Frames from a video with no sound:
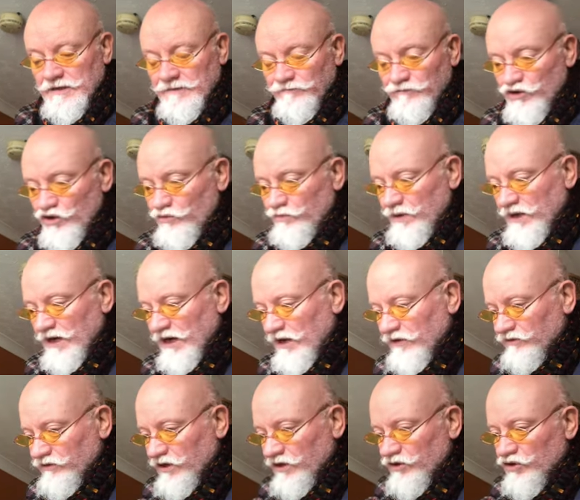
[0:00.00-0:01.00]
You've been out
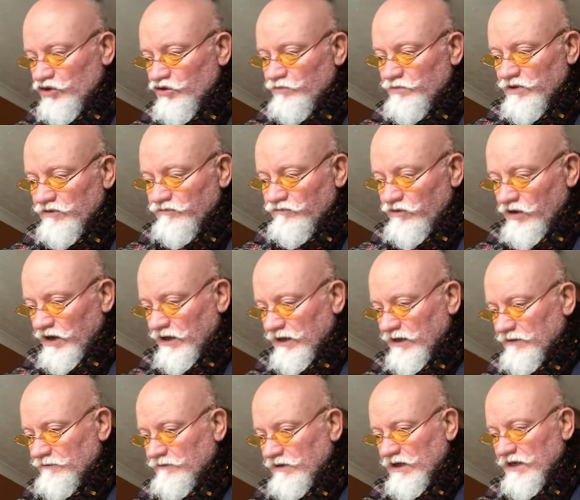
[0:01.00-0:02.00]
there and you've been
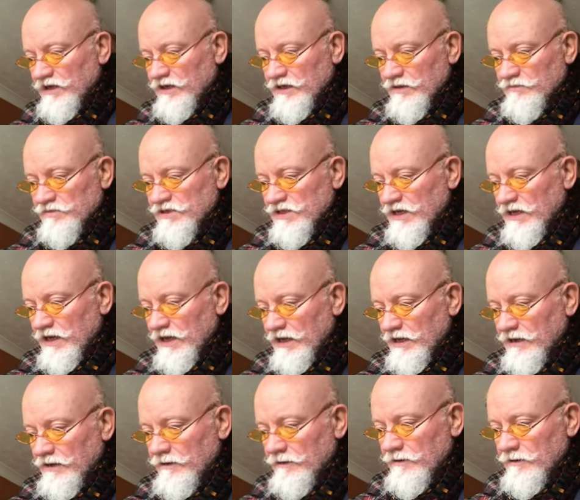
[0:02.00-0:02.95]
running. Right, here comes the neck.